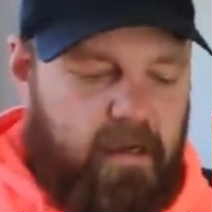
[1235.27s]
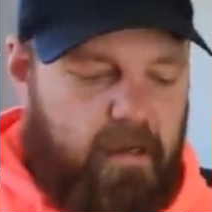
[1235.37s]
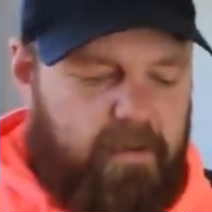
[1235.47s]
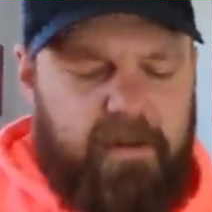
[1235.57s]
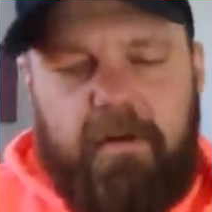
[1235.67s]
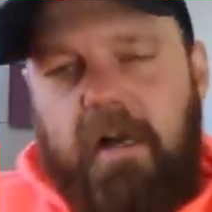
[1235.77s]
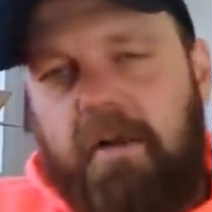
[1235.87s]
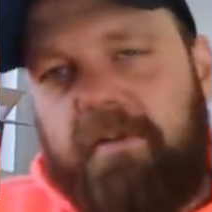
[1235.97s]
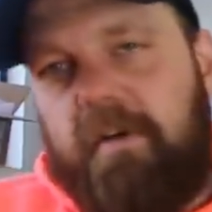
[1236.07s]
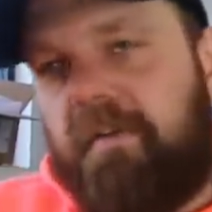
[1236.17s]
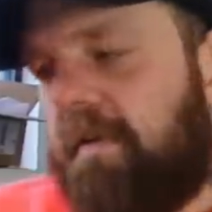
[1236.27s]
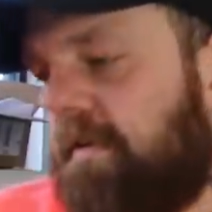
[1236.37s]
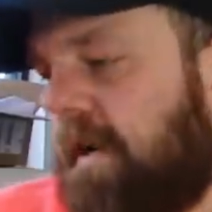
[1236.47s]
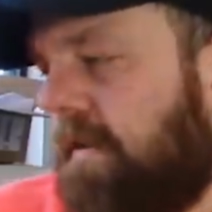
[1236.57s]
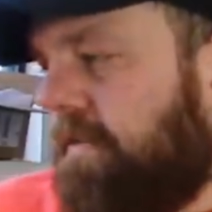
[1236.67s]
Um, a little controversy
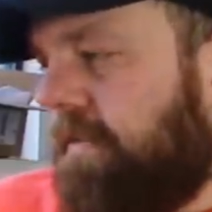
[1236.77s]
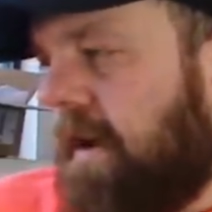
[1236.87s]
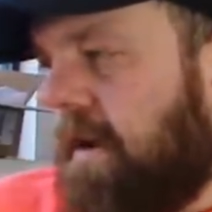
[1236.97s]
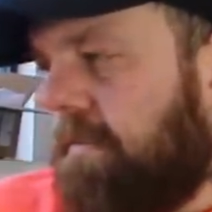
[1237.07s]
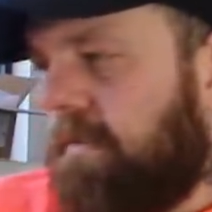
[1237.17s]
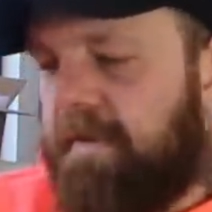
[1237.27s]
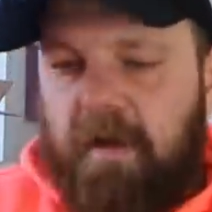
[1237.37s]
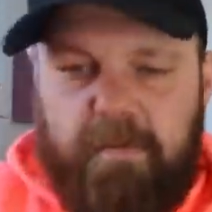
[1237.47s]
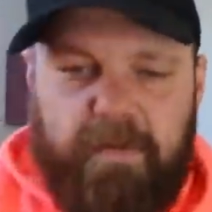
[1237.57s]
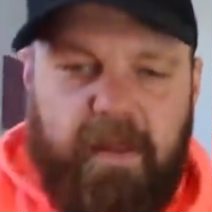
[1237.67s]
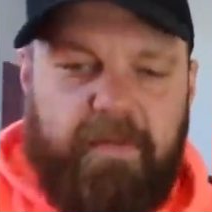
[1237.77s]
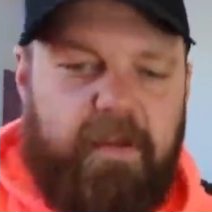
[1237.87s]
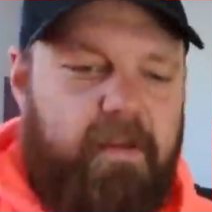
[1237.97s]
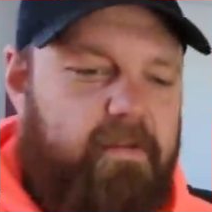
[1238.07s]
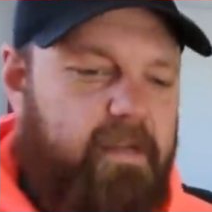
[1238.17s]
around the drop. We talked about that
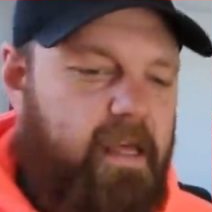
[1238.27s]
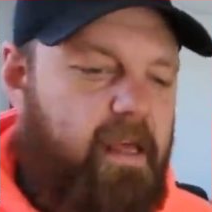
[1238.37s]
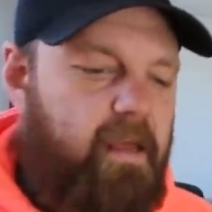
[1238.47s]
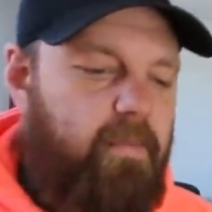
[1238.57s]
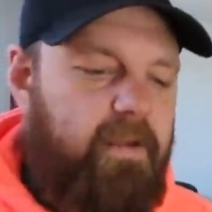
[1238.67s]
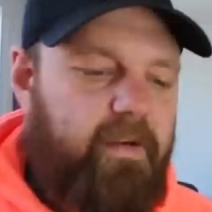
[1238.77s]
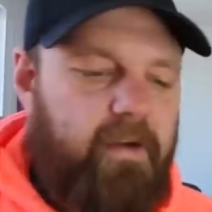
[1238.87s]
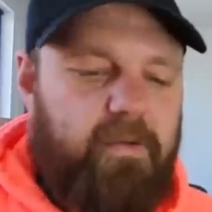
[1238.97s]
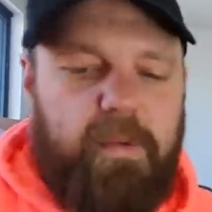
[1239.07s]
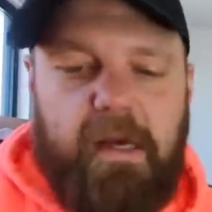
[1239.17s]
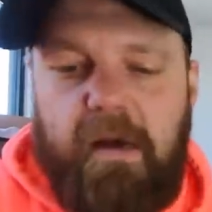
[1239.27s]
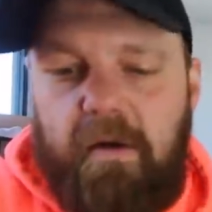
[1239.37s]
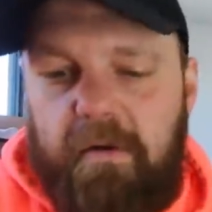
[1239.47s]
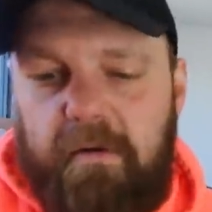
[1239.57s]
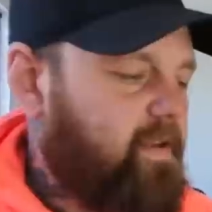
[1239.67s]
the other day. We talked
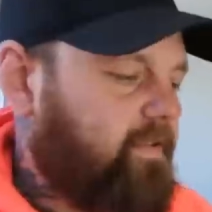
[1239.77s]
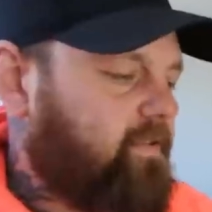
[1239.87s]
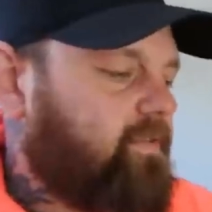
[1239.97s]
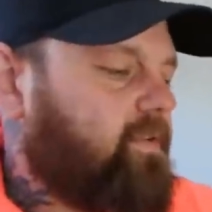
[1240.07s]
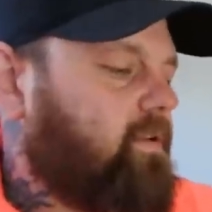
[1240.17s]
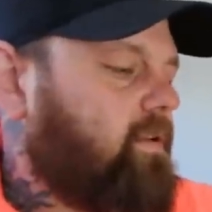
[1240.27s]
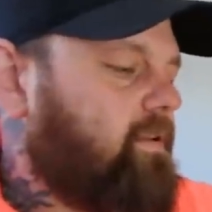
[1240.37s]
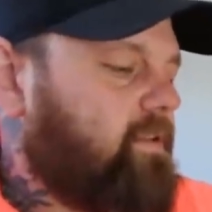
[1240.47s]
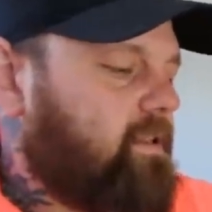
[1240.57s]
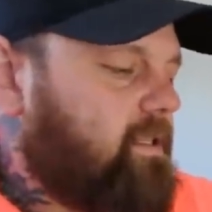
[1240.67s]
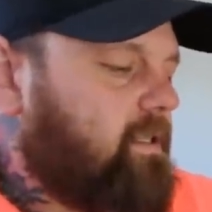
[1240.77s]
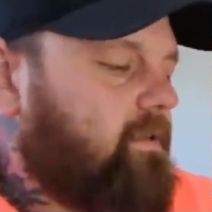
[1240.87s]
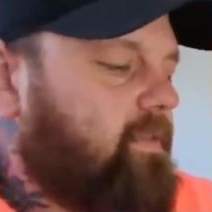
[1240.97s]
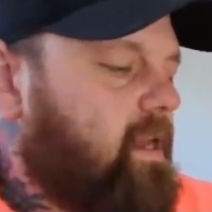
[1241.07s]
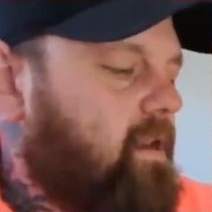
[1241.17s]
about festival,
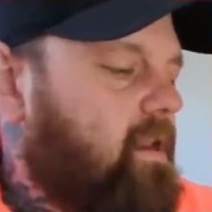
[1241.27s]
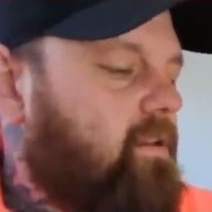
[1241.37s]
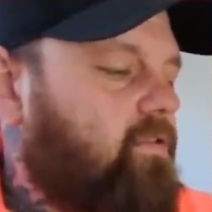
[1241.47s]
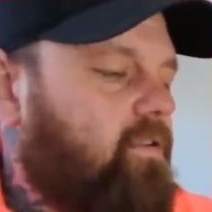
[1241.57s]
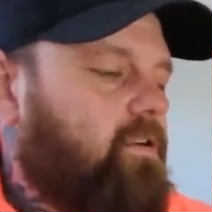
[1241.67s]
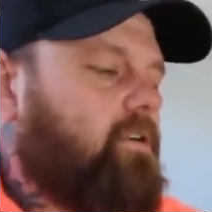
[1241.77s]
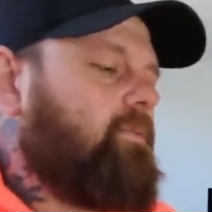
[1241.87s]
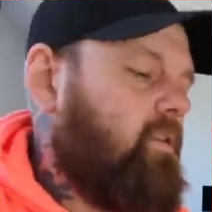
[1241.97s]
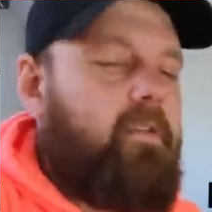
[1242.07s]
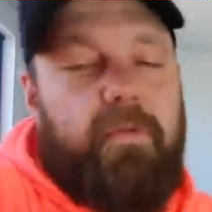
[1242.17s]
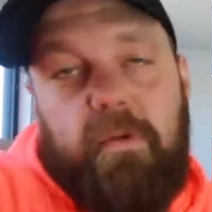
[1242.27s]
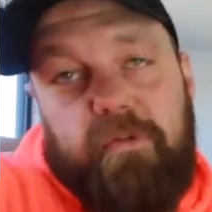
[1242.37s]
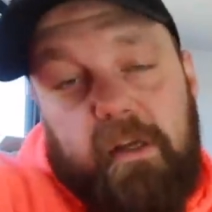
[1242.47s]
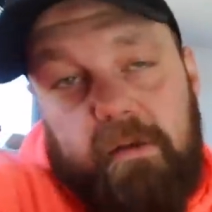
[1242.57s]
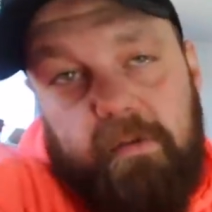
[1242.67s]
everything of that nature. So if you want
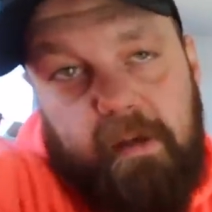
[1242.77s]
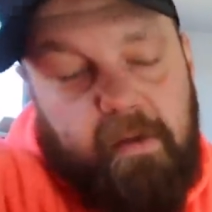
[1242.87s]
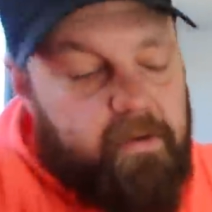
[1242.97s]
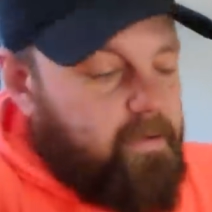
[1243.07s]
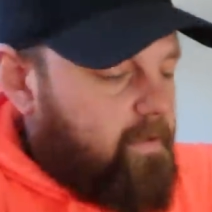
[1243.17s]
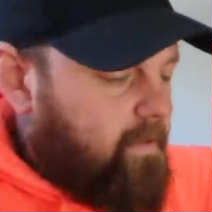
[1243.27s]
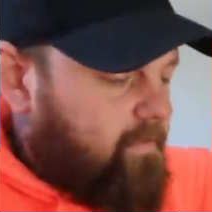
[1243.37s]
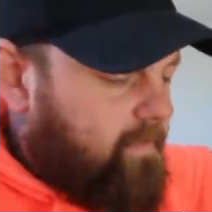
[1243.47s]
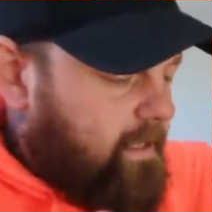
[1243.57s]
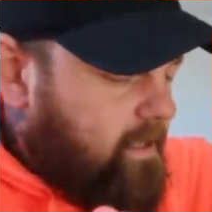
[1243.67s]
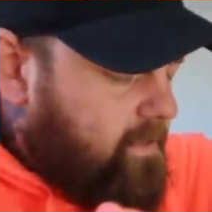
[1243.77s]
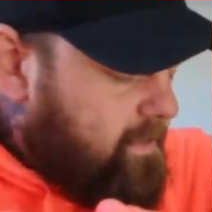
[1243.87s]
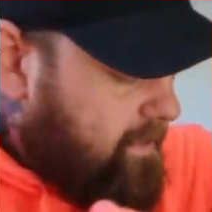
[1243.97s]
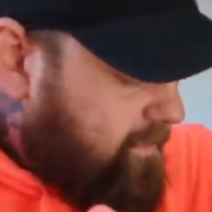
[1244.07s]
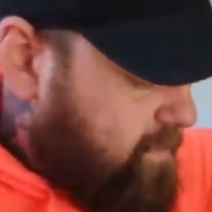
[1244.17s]
to check those out, they're in the other
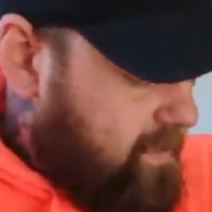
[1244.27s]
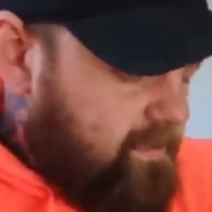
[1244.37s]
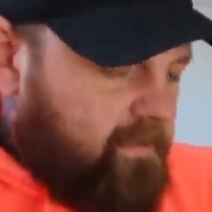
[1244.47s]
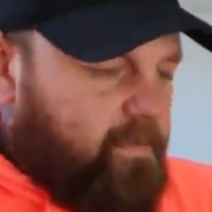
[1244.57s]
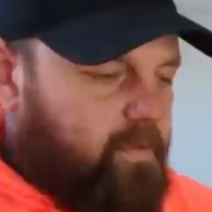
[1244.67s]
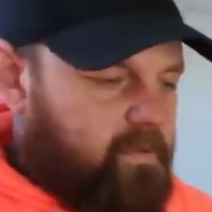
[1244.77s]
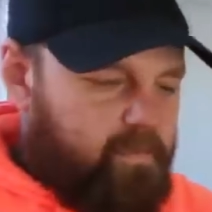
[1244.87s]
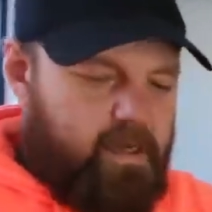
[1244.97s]
videos if you've been sleeping.